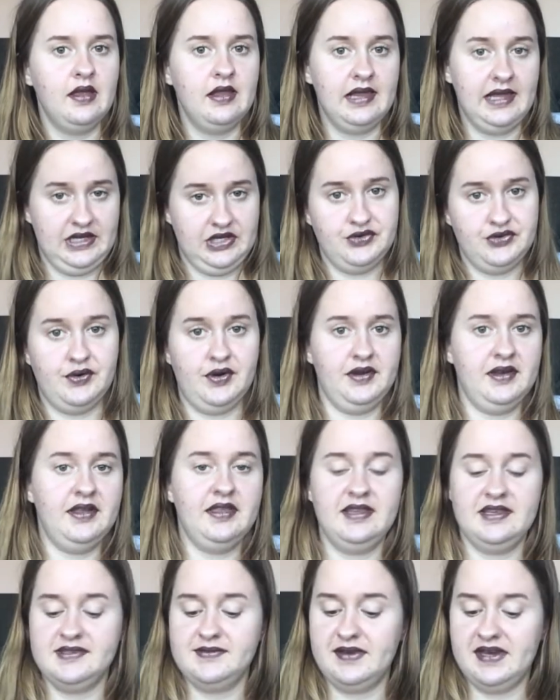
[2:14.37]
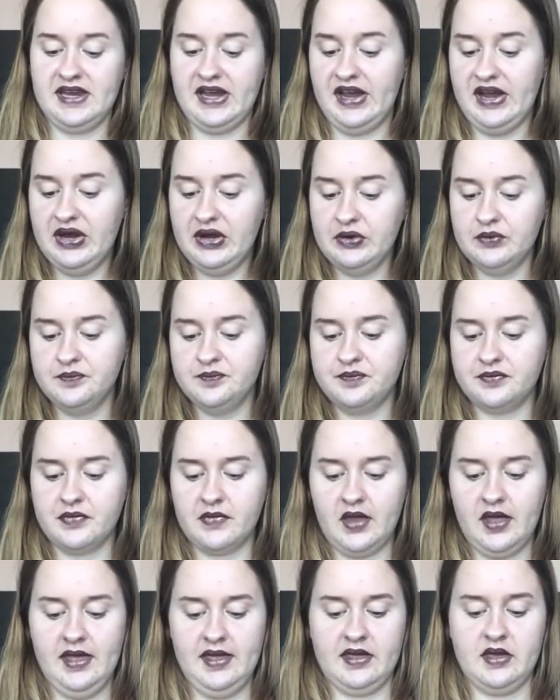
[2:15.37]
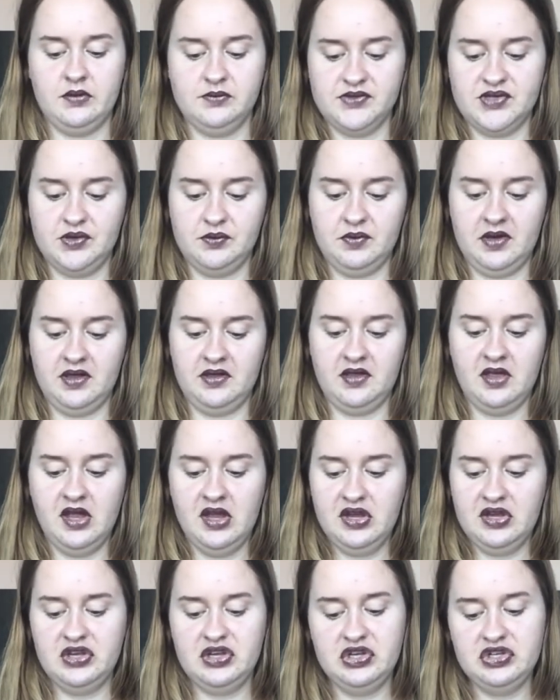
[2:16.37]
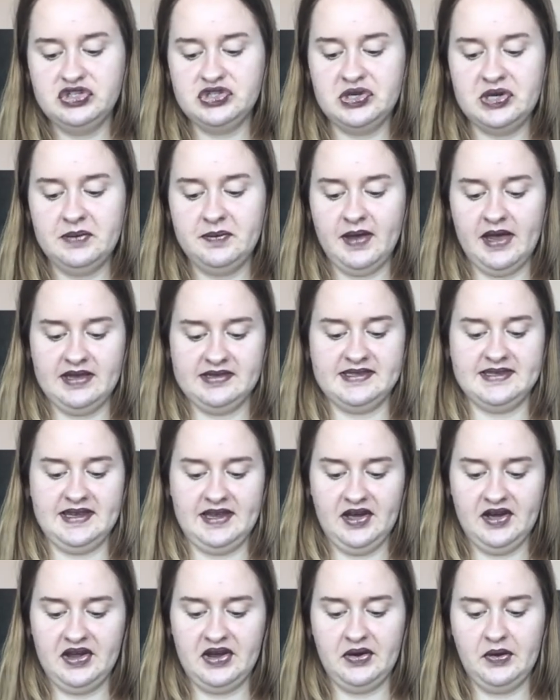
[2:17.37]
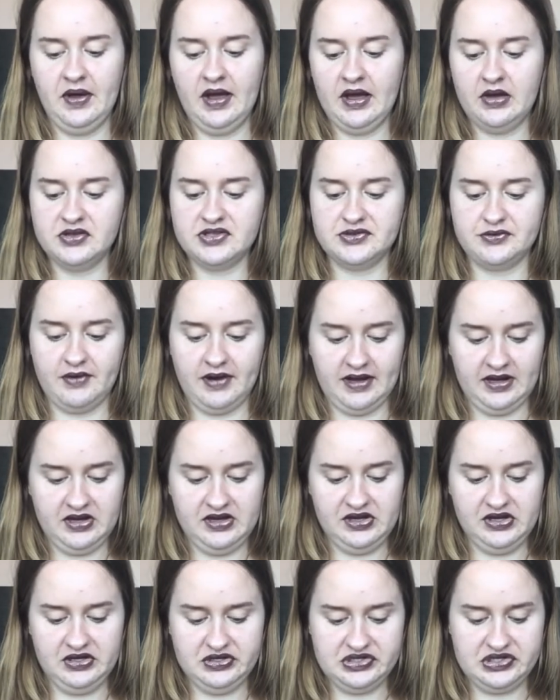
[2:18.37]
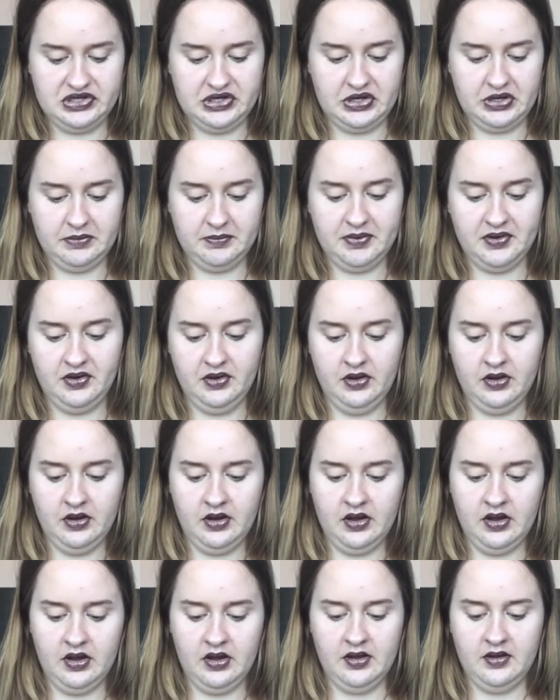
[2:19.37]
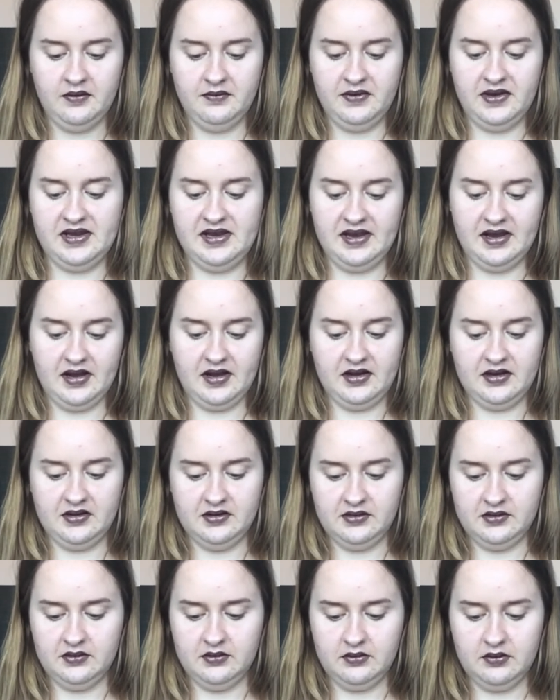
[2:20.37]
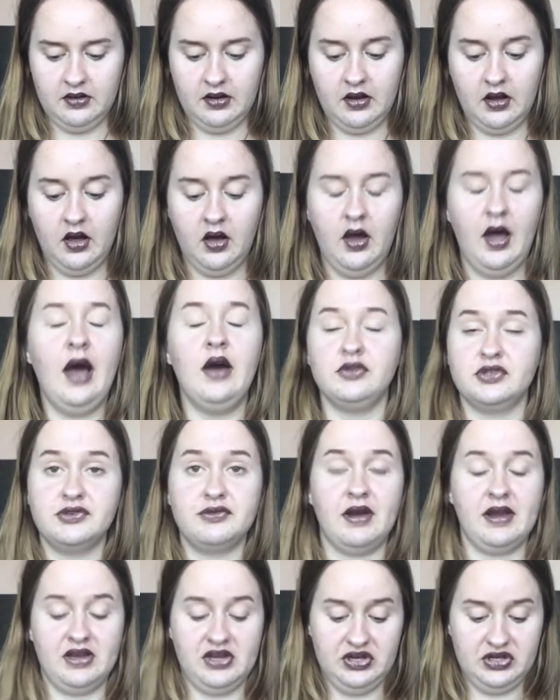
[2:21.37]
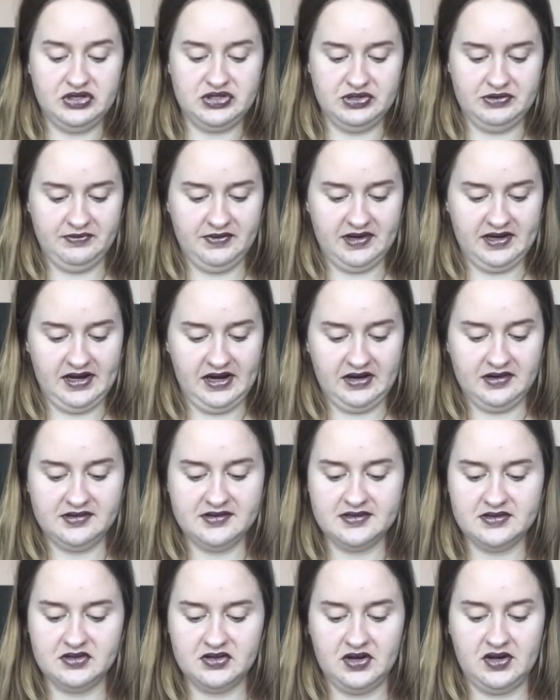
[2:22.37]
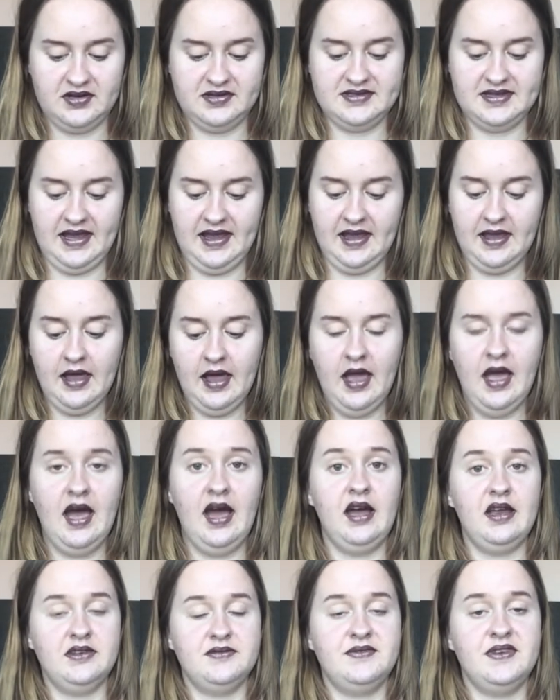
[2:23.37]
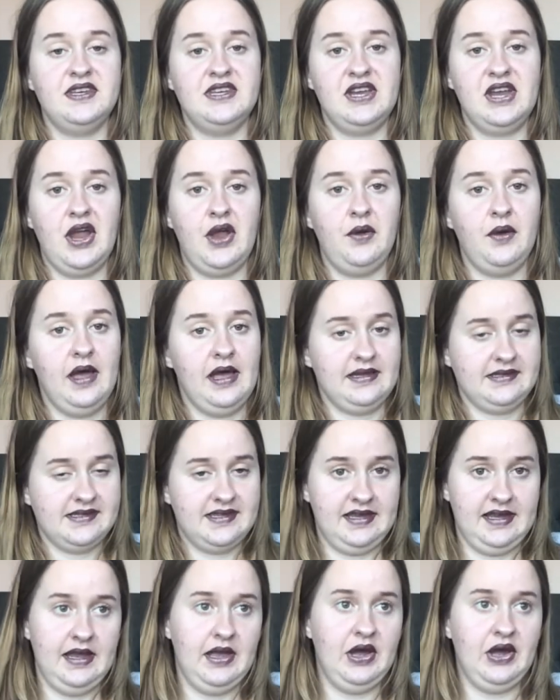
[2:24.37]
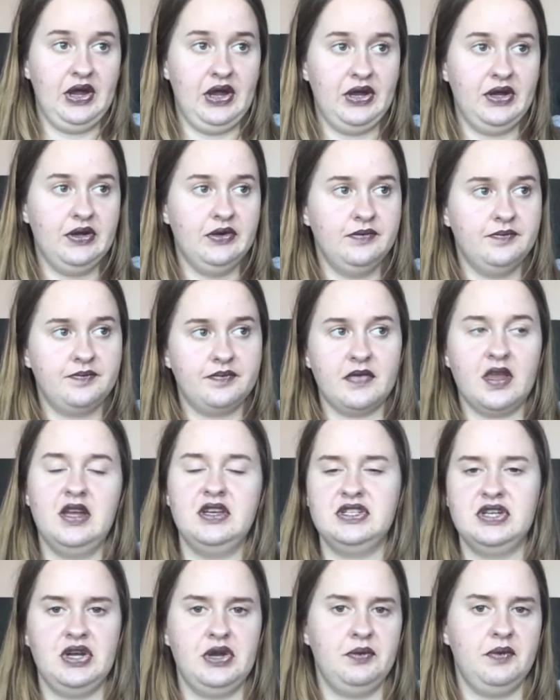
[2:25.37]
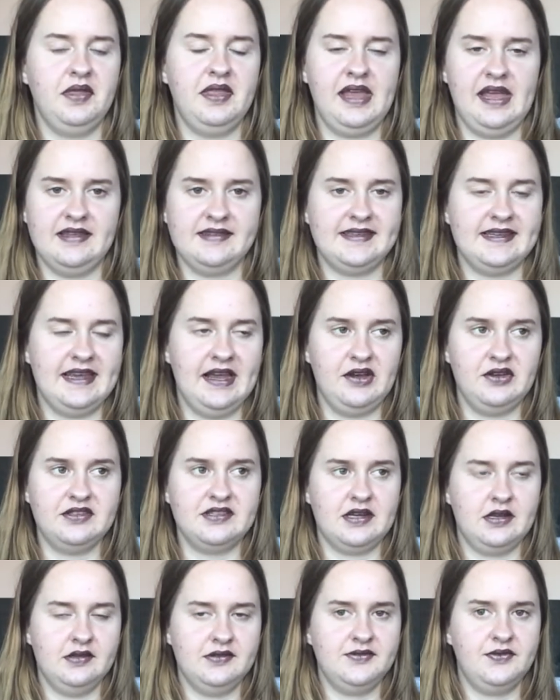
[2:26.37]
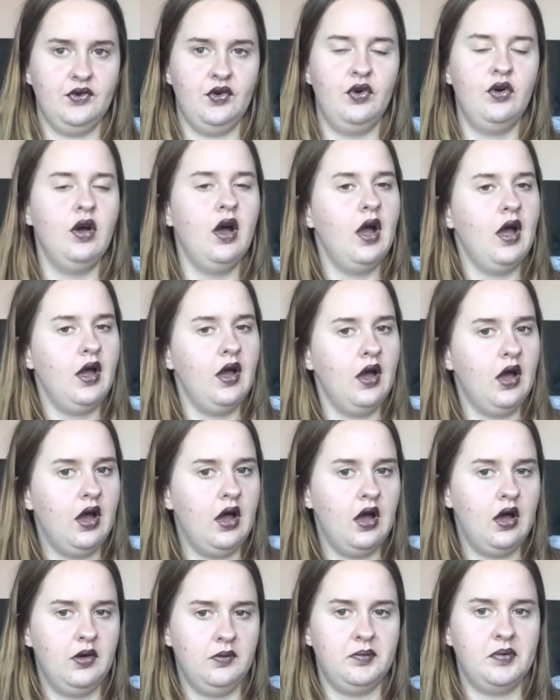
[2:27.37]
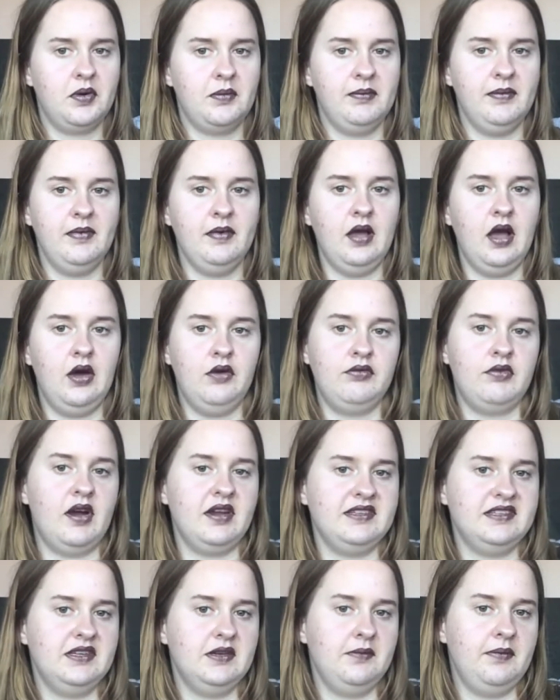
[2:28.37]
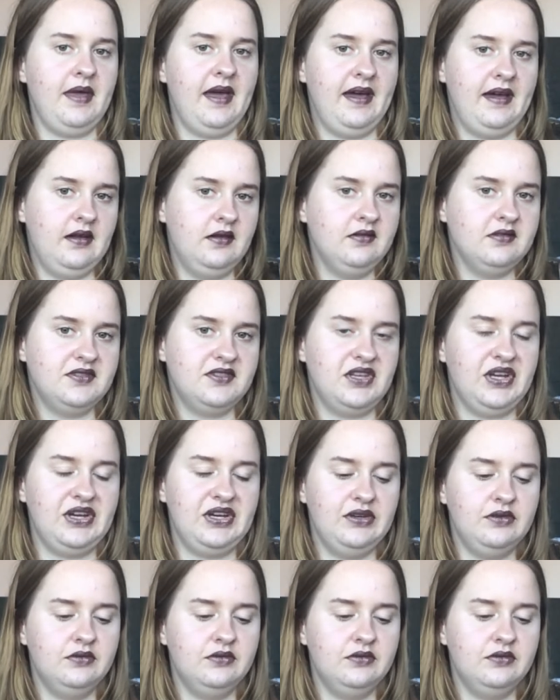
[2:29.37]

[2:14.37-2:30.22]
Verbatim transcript: later on in this video. It comes up with YouTube SEO, how to rank YouTube, video, how to rank YouTube videos, should I say, and video SEO. I don't know what the SEO stands for. I'll probably I'll write it there so